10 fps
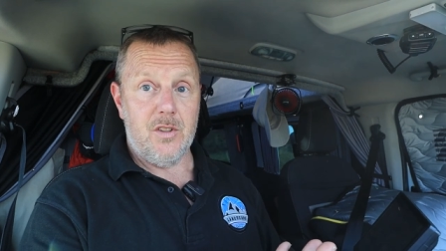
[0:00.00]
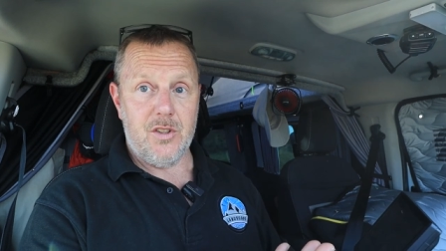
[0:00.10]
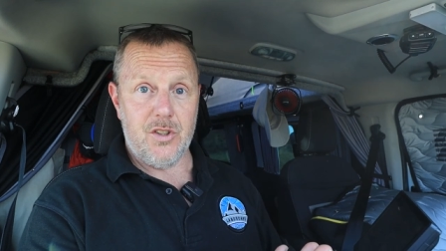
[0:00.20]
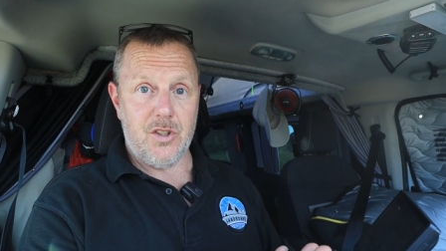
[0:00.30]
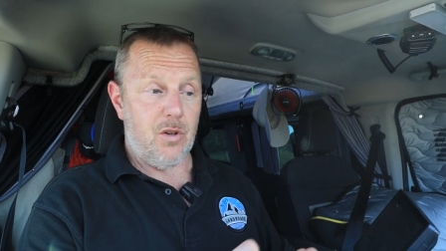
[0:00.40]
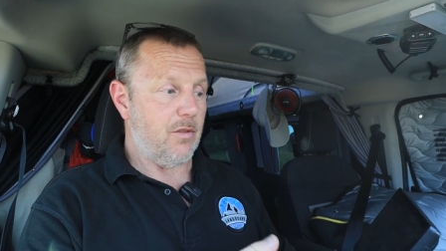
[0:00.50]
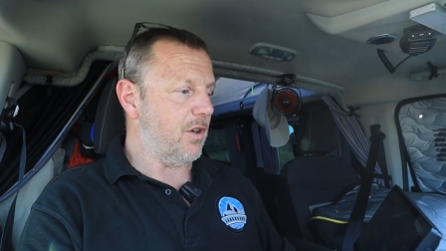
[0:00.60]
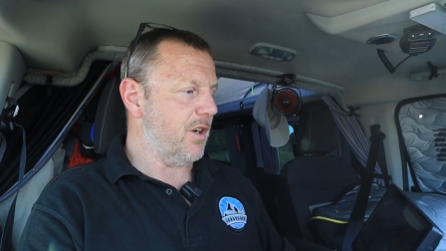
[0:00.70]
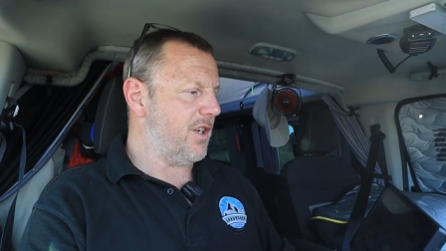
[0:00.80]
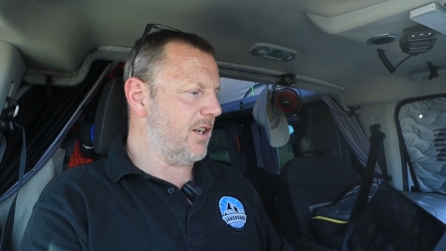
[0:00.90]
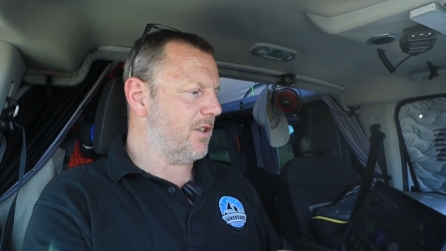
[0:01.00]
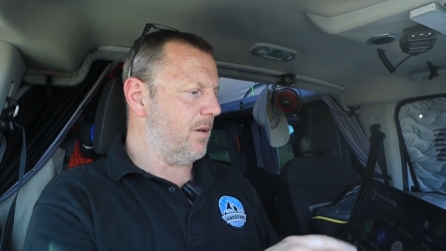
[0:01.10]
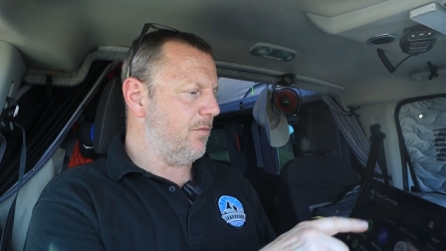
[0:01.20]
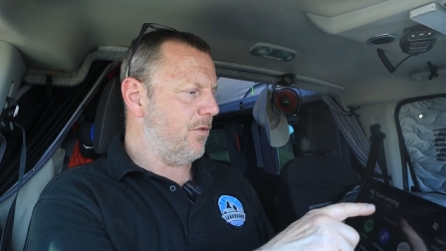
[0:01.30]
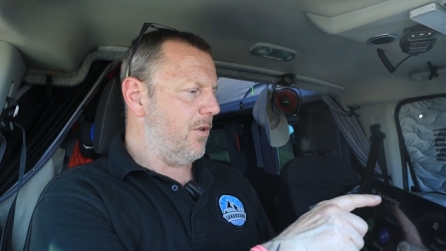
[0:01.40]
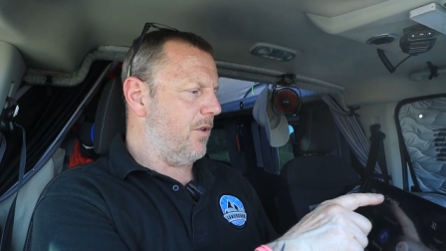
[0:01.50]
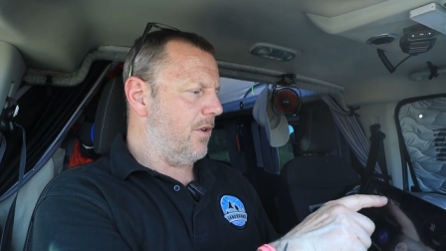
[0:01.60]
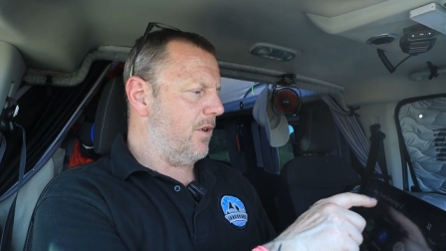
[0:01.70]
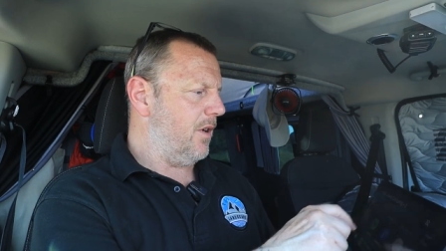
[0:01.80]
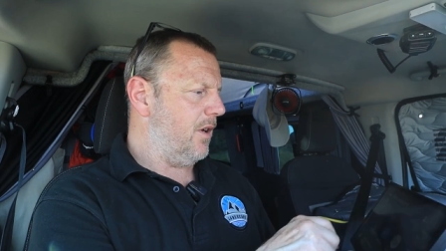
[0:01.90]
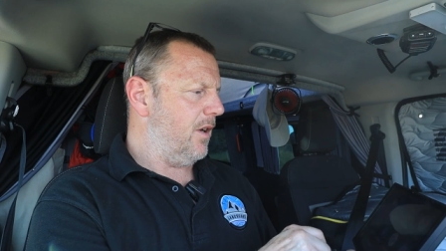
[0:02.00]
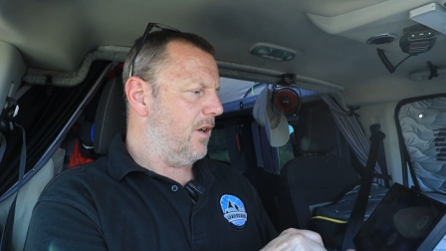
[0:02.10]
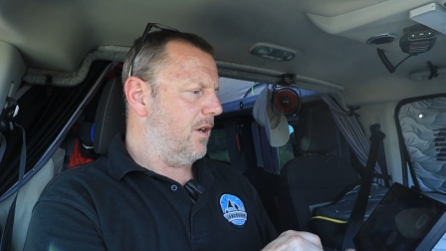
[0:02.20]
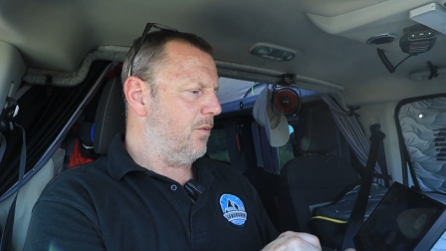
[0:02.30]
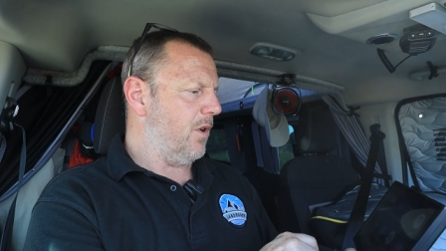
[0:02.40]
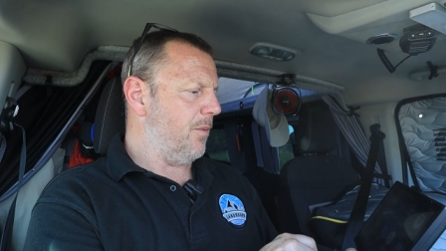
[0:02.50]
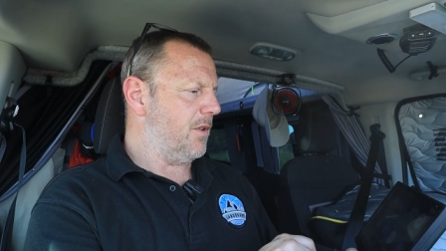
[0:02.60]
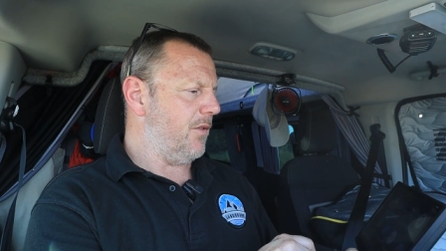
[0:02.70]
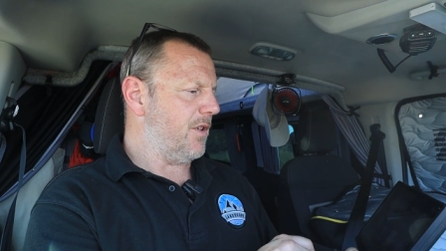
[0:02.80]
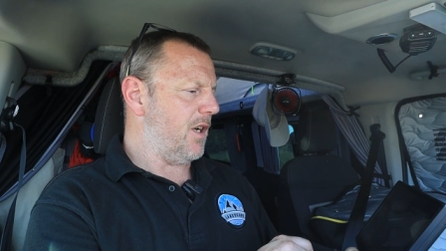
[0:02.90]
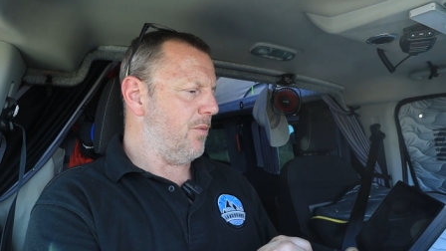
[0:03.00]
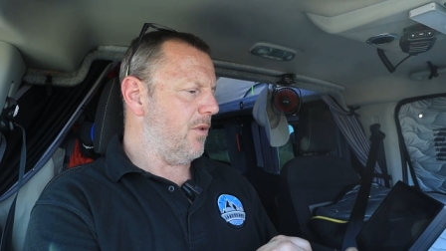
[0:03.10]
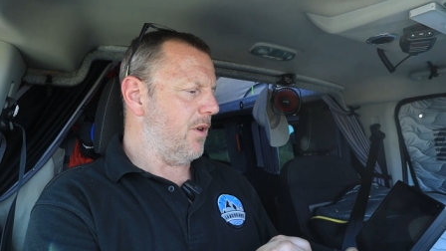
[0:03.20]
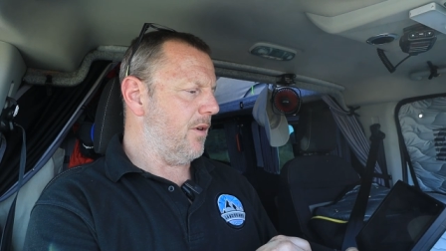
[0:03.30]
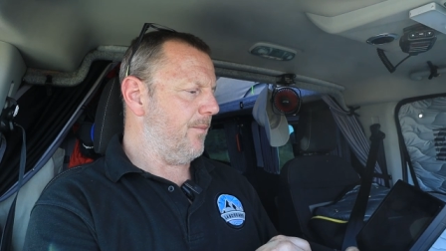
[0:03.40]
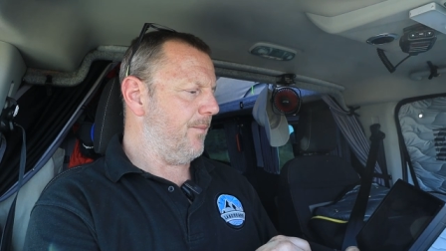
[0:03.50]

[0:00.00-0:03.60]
It just showed I've got a text come through. What happens if I tap on it?